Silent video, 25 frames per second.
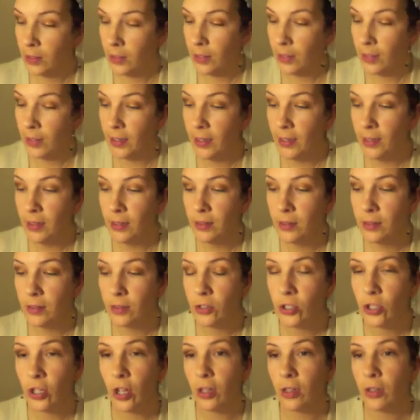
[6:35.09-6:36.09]
Okay,
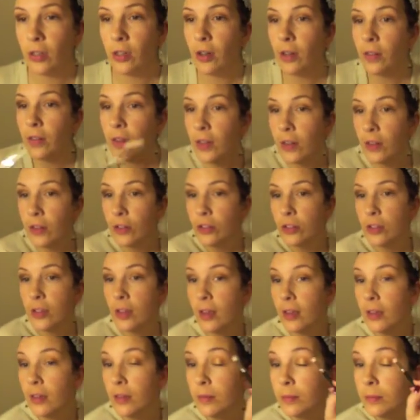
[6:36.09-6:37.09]
chocolate on the other
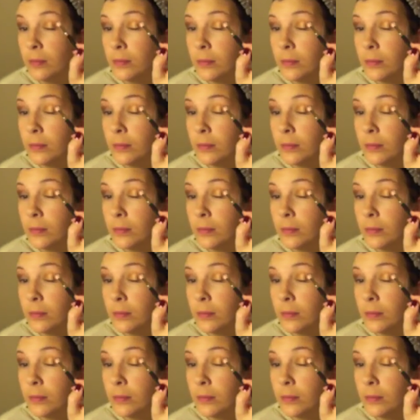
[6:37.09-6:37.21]
side.